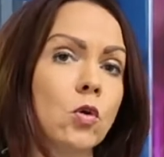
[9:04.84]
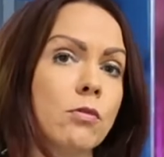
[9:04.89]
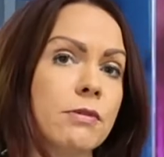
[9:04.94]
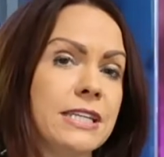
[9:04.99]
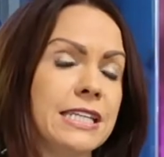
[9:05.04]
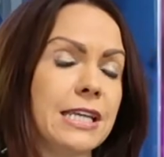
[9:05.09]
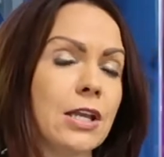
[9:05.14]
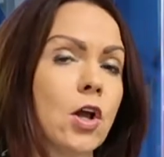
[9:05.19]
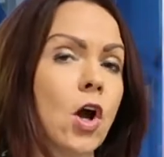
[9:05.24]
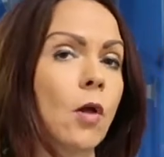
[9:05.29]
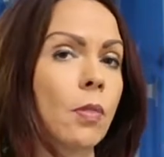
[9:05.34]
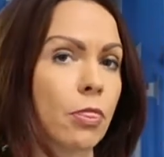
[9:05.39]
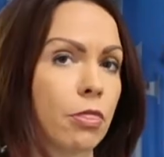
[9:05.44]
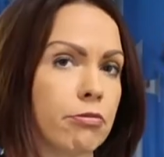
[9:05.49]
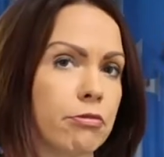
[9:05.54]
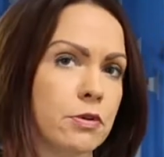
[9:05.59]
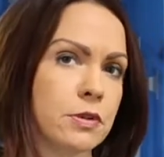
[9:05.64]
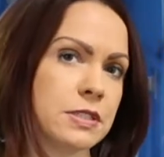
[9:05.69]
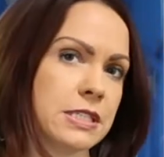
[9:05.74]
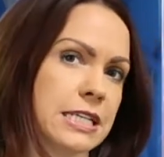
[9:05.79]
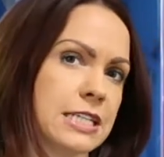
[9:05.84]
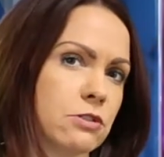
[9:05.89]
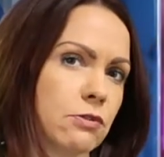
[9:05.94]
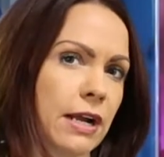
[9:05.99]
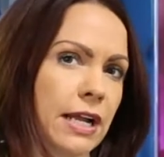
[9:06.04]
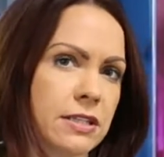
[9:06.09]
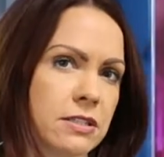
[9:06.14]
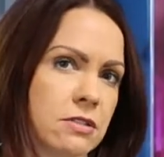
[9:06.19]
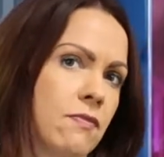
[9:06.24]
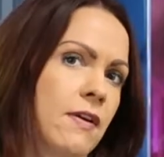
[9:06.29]
already gone through six
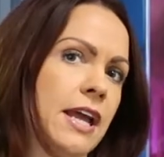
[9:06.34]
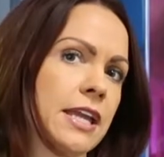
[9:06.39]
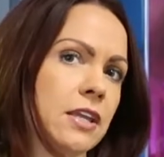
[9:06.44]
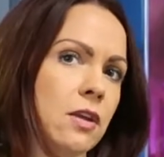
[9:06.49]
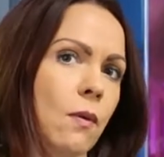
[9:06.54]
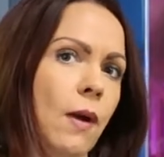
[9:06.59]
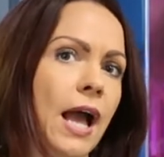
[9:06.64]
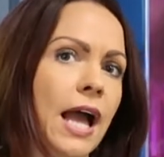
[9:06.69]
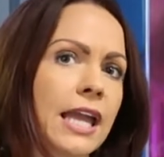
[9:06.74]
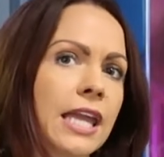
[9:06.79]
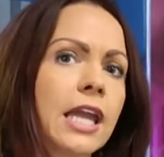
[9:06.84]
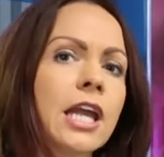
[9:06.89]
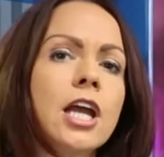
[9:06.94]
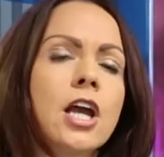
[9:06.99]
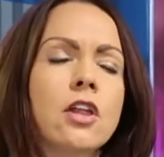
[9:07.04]
rounds of IUI,